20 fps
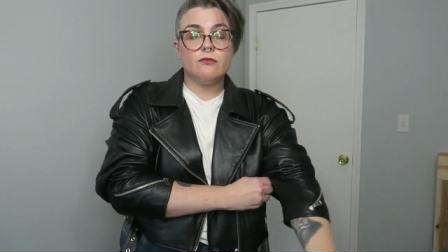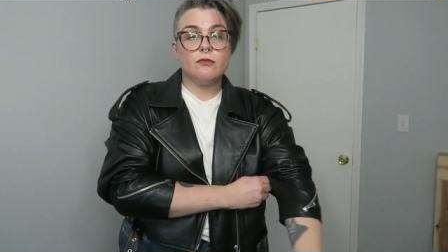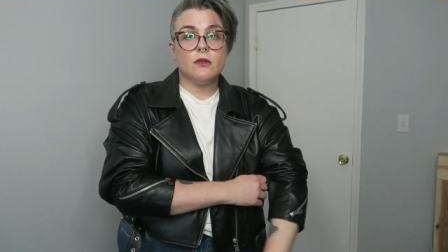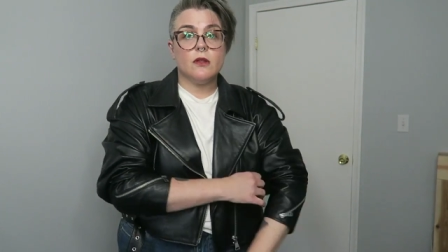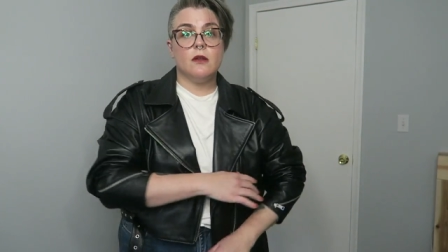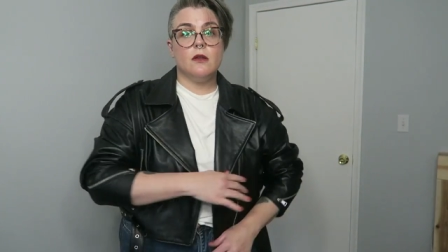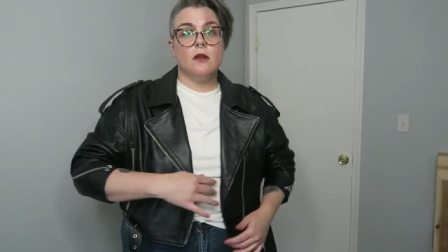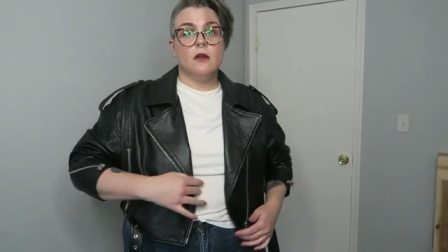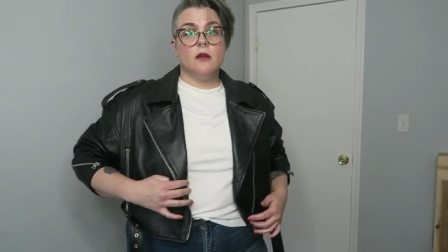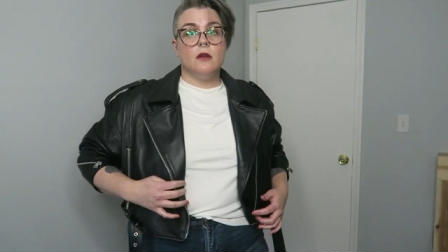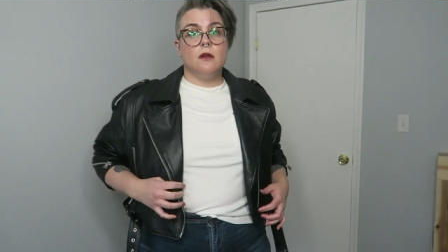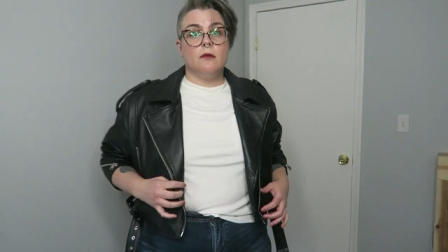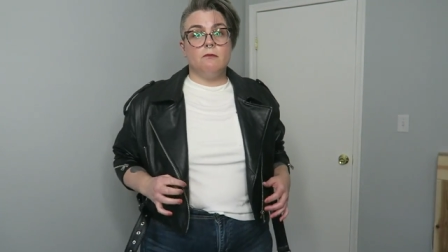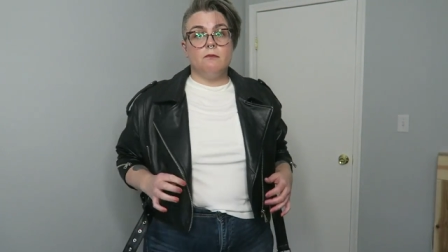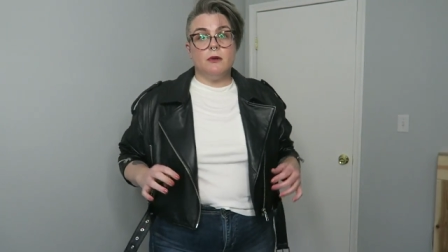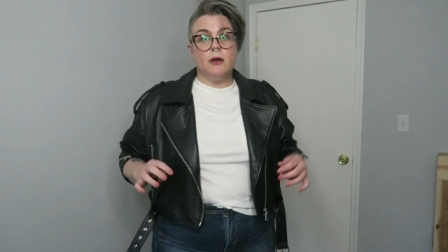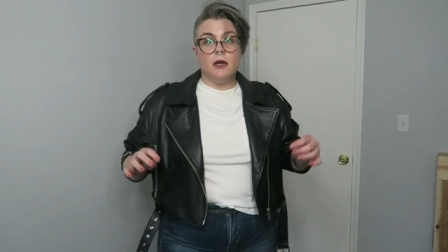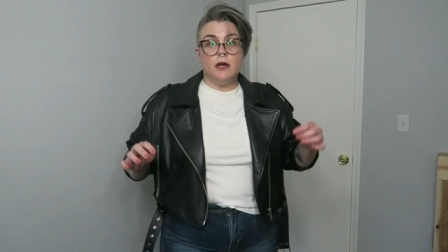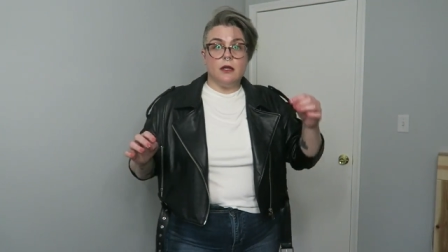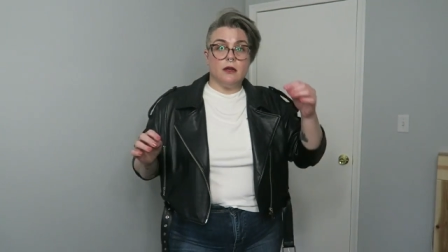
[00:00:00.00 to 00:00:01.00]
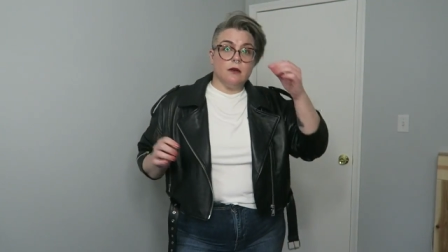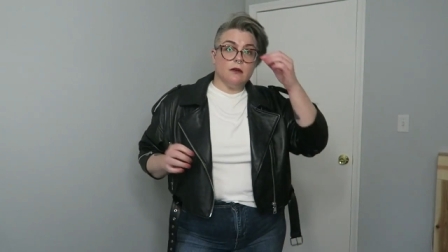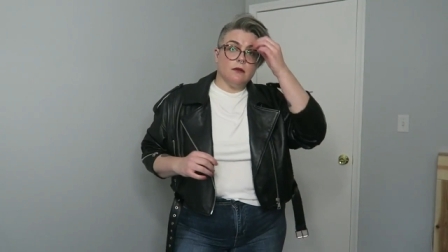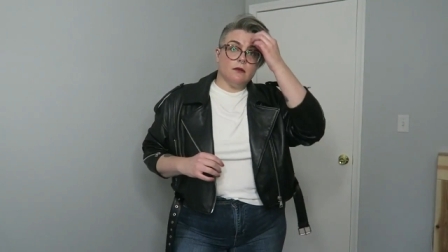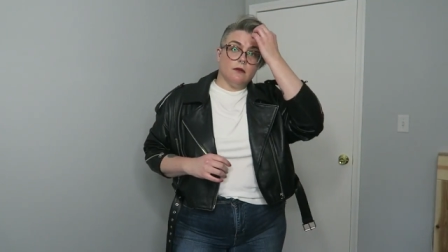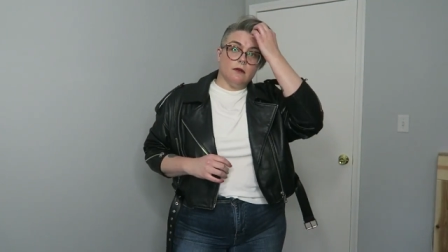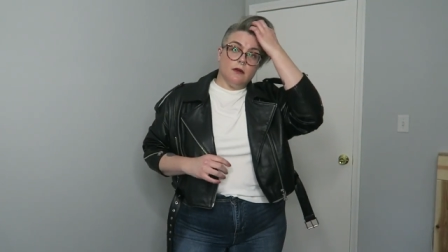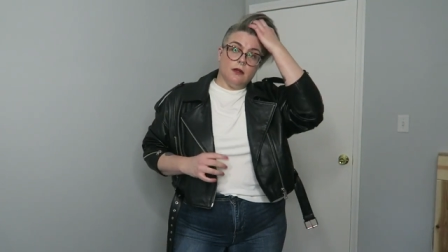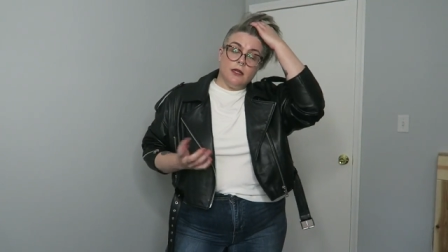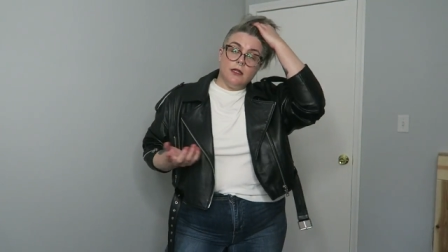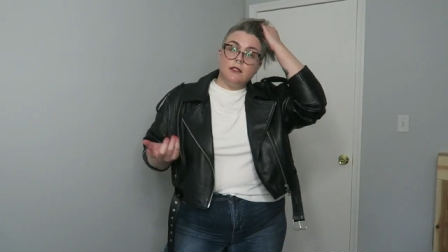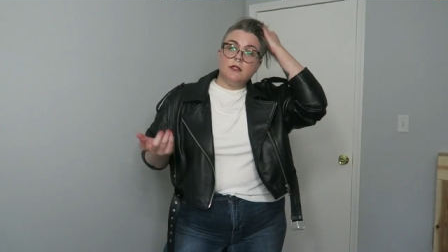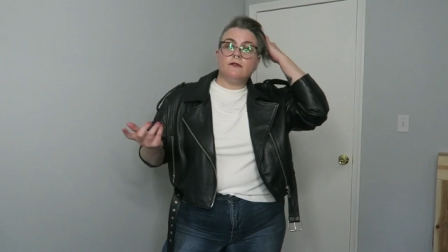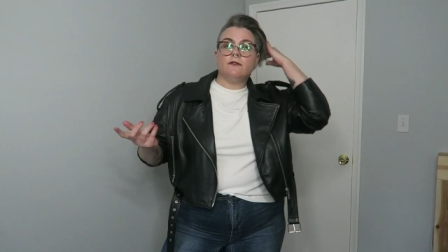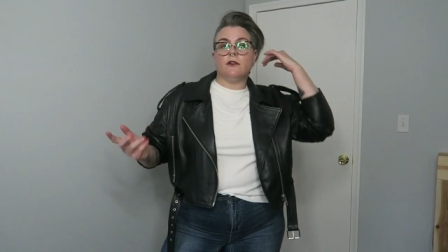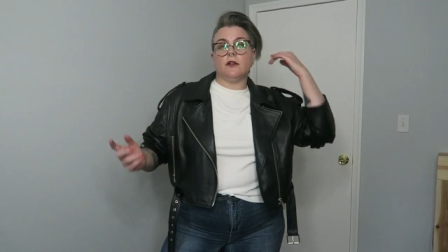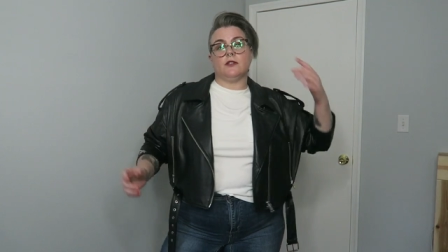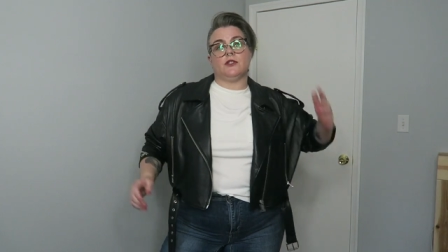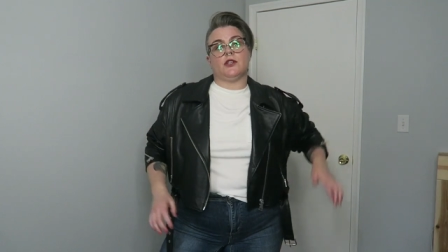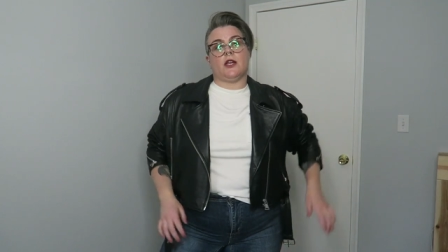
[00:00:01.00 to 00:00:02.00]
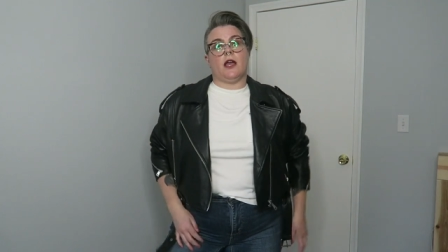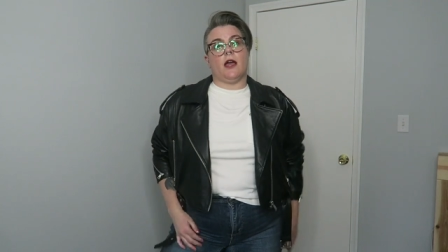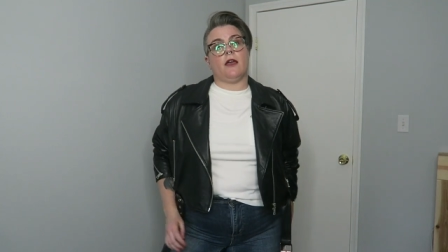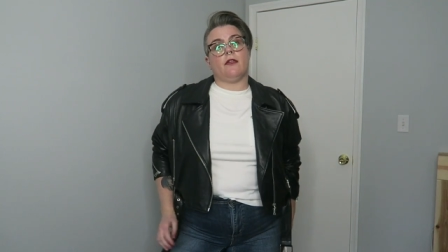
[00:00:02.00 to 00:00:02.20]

that's okay but it's a fun job.